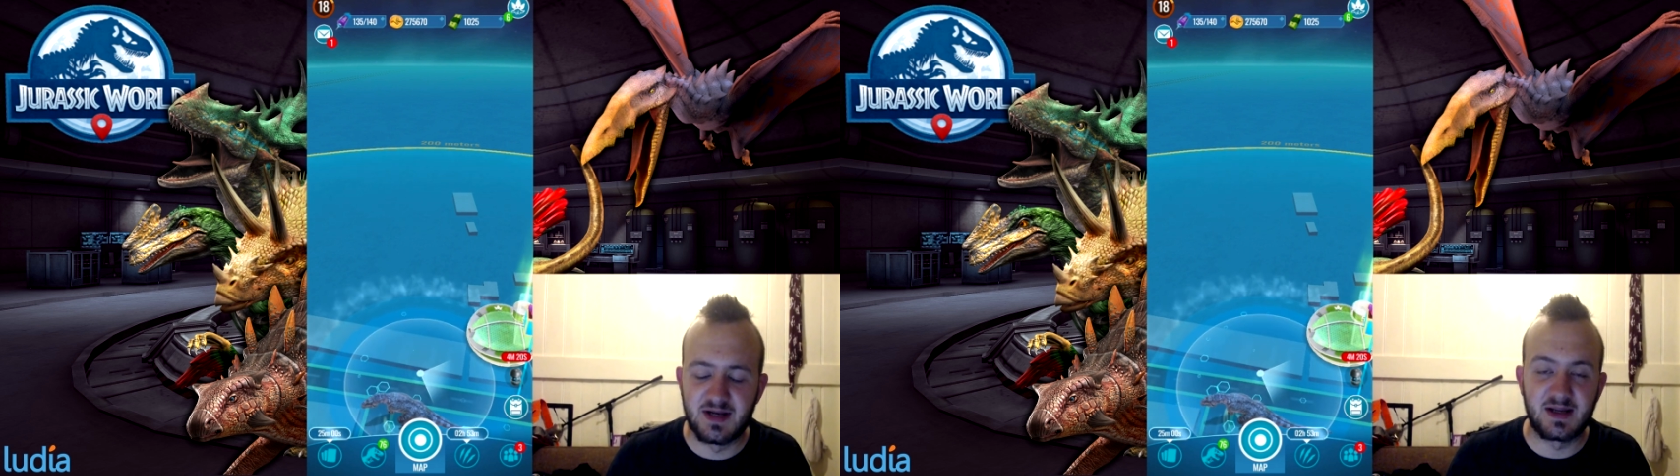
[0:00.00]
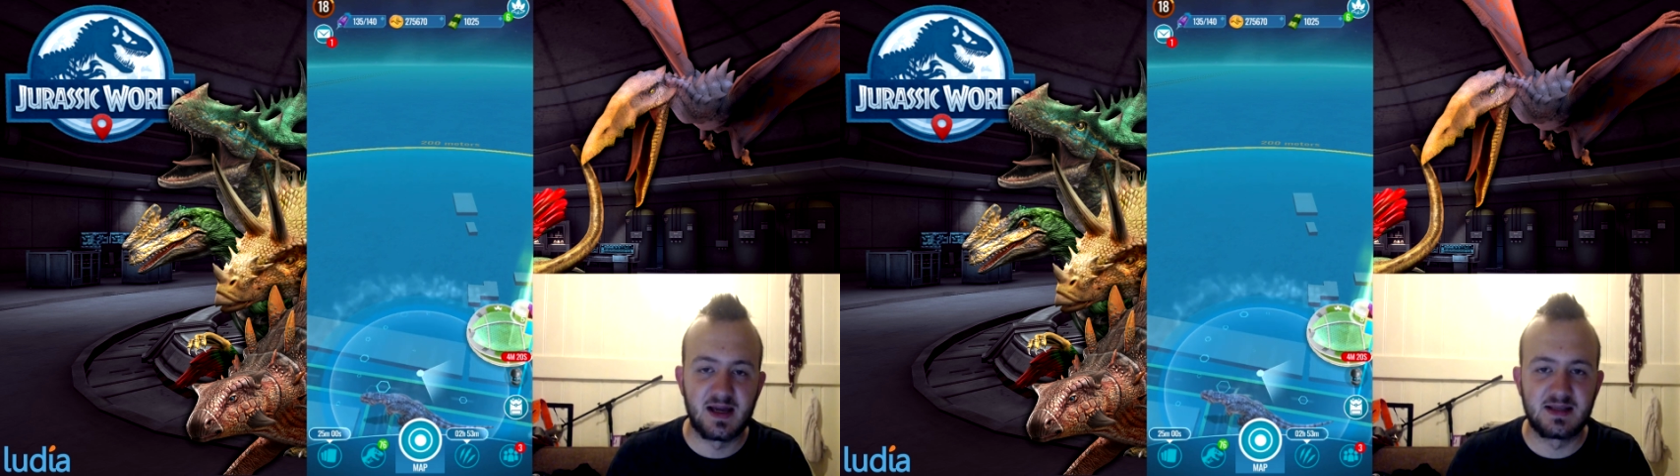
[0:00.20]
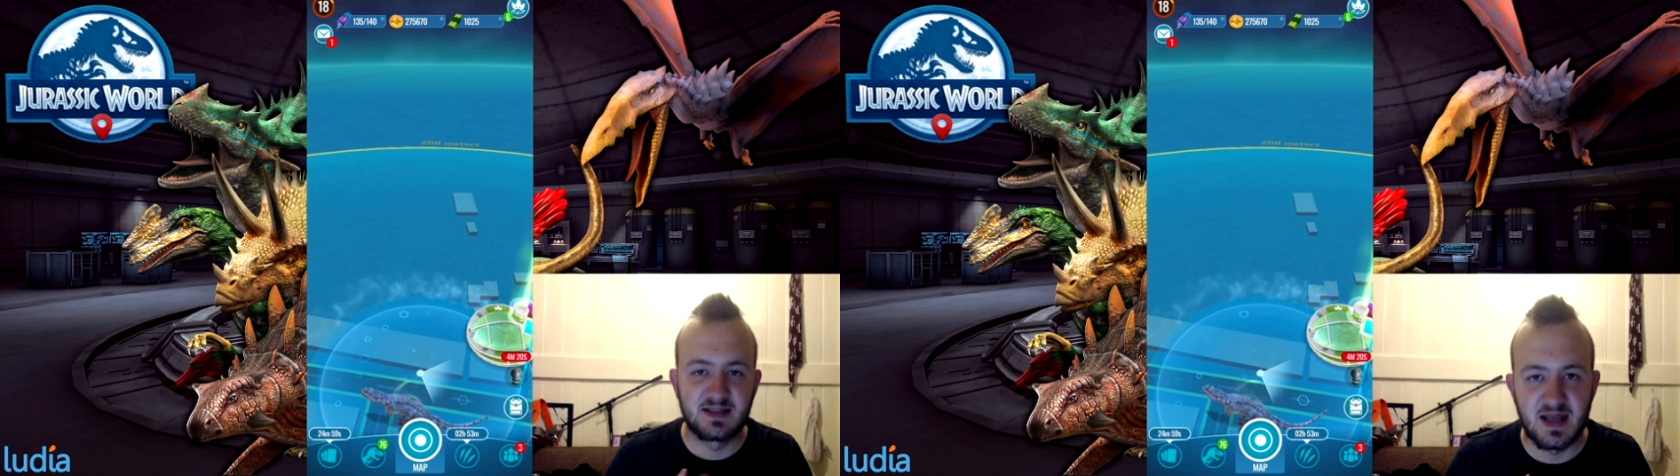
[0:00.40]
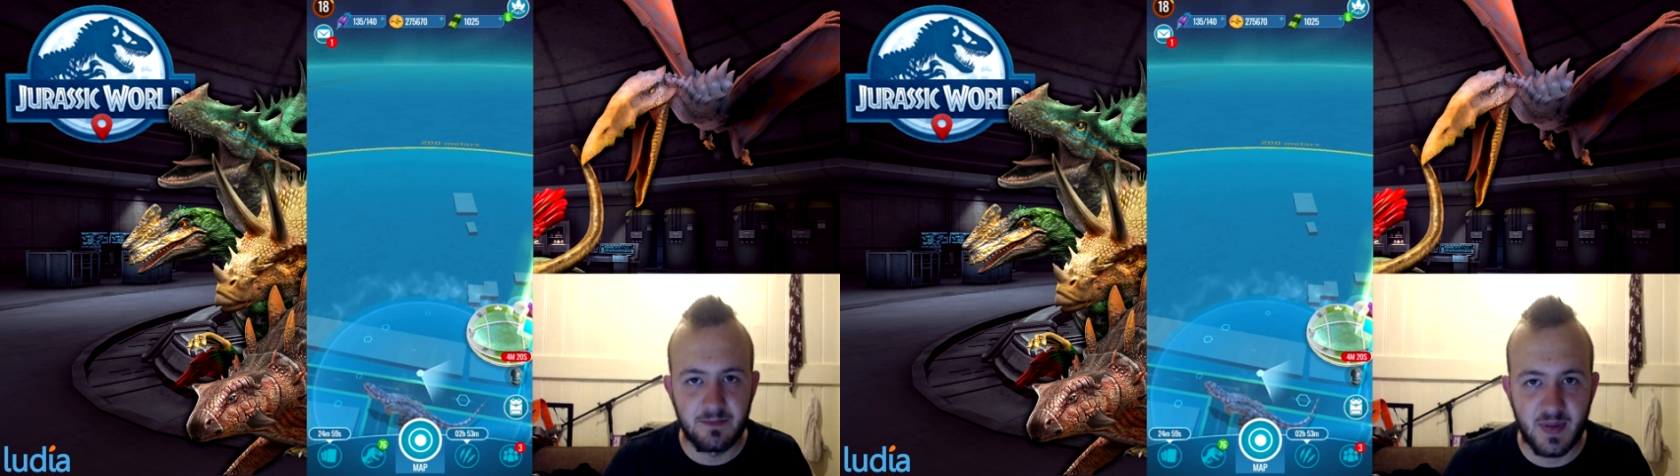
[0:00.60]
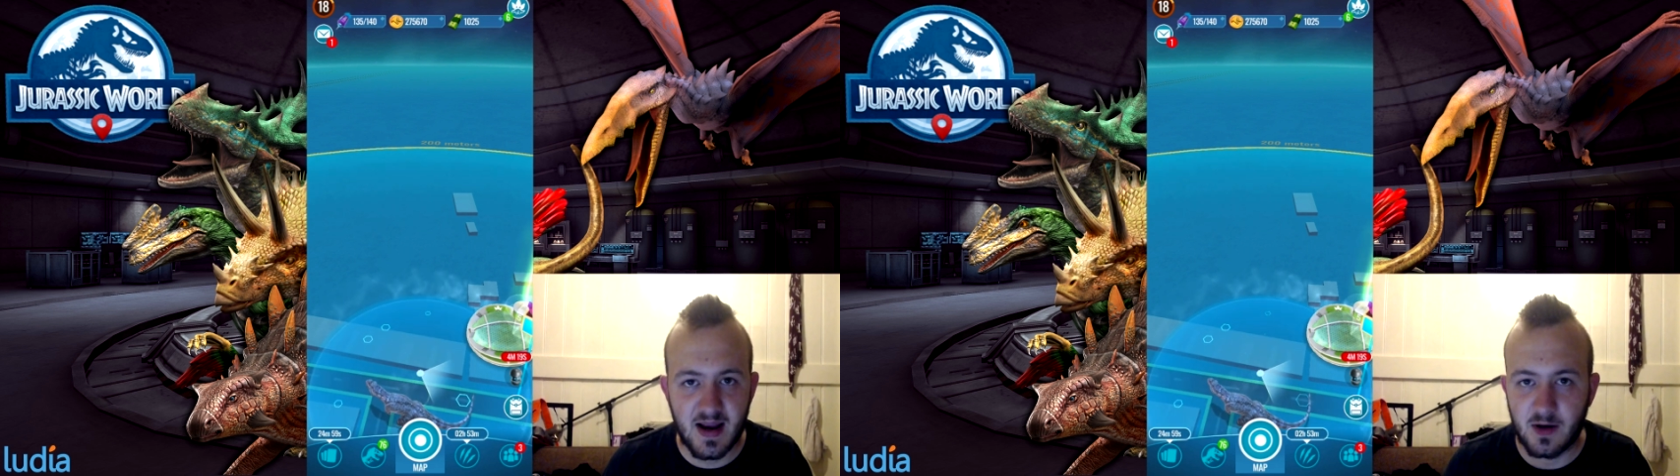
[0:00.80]
you're going to get a
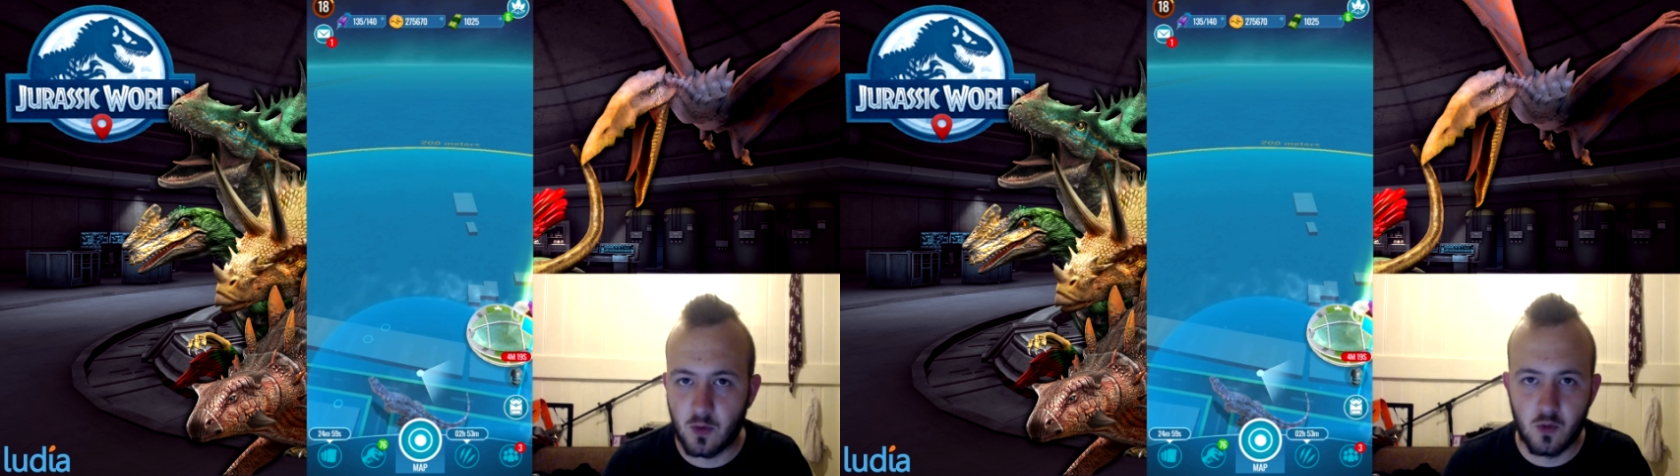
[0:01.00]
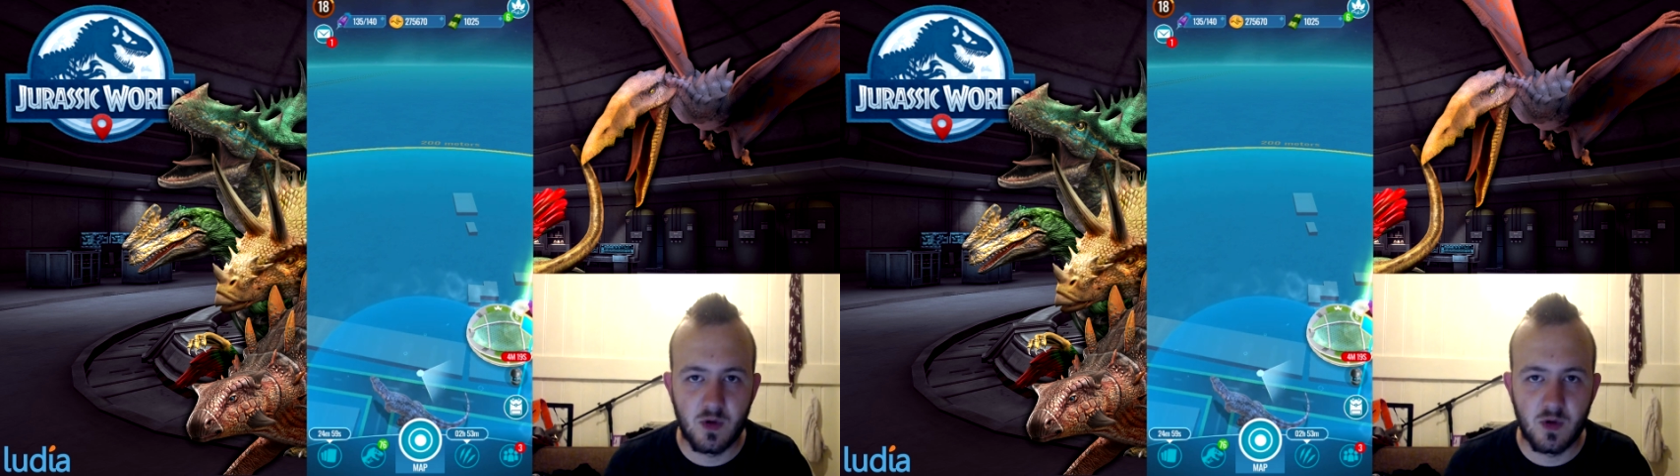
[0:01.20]
scent pack.